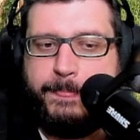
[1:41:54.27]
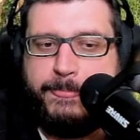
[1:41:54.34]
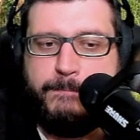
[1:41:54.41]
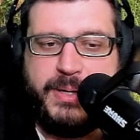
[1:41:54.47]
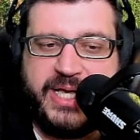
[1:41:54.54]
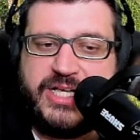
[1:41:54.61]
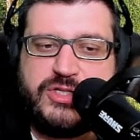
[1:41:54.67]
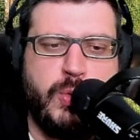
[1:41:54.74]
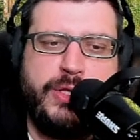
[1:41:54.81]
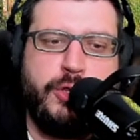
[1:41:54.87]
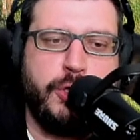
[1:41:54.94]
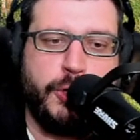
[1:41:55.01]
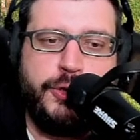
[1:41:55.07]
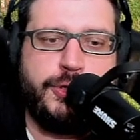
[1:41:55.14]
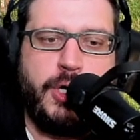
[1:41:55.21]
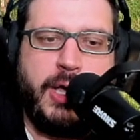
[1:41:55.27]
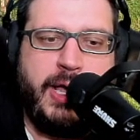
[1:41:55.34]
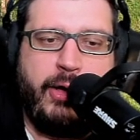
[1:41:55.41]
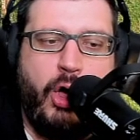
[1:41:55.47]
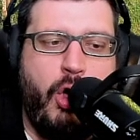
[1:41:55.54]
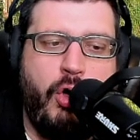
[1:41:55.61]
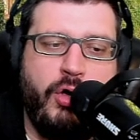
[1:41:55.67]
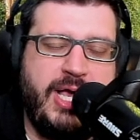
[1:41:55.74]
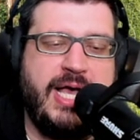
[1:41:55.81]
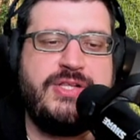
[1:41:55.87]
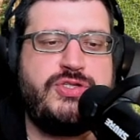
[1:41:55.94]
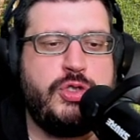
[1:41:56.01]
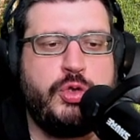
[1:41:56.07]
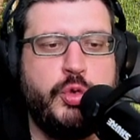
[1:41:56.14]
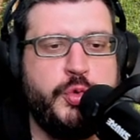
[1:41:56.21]
because we learned all
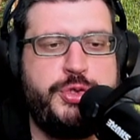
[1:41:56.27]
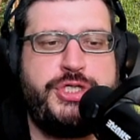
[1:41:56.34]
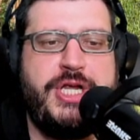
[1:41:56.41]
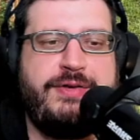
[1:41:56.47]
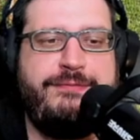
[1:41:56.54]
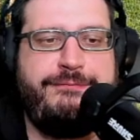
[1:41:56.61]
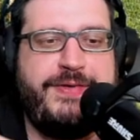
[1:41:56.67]
kinds of cool shit